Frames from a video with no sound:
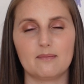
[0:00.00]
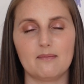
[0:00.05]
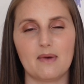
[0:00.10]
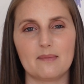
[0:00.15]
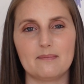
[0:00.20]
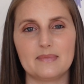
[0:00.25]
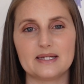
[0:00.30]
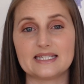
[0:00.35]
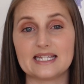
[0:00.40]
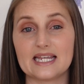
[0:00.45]
My
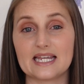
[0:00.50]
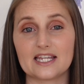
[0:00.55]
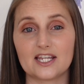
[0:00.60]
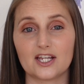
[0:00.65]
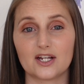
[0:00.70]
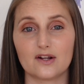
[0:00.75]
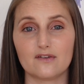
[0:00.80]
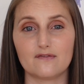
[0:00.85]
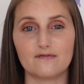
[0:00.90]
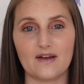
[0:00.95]

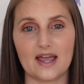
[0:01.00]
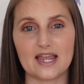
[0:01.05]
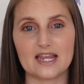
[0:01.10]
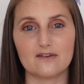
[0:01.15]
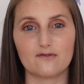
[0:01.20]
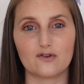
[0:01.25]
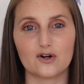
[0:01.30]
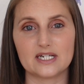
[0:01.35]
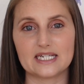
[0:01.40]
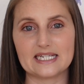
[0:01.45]
particular
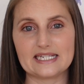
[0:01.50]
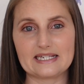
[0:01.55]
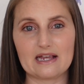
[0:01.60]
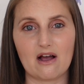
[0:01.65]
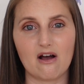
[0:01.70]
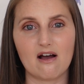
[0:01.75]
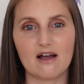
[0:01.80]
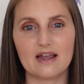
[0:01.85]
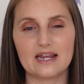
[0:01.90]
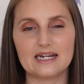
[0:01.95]
favourite
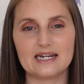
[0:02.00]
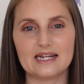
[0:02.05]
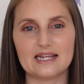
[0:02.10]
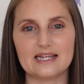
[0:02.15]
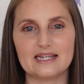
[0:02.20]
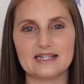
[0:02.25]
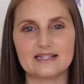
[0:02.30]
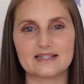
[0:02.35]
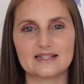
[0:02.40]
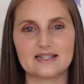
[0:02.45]
design
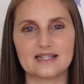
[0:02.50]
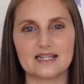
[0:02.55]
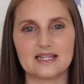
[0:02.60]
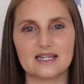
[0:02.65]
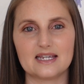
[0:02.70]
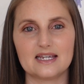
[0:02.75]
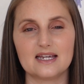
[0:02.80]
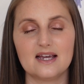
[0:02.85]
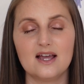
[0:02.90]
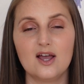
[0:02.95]
is
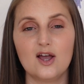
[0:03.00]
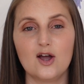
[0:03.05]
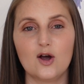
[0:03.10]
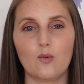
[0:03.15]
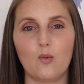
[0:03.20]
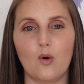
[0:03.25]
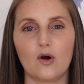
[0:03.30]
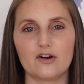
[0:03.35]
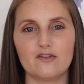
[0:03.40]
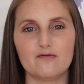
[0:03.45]
the
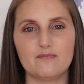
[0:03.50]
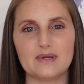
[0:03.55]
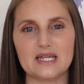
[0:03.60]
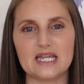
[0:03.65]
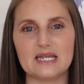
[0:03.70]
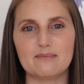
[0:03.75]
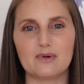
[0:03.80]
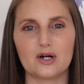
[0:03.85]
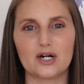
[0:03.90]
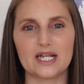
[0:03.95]
one of
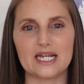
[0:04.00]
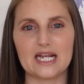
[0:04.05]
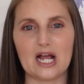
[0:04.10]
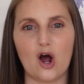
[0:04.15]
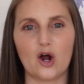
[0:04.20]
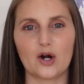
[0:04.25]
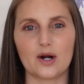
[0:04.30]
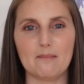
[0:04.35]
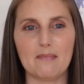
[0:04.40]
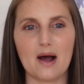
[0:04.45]
Bee Bunny
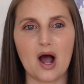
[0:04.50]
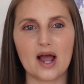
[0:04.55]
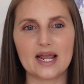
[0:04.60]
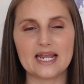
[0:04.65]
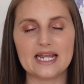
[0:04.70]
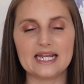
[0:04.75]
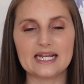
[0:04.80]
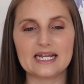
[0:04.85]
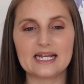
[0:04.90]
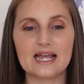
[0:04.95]
on a
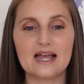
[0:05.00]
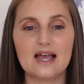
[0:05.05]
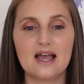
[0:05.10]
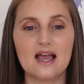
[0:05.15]
bike.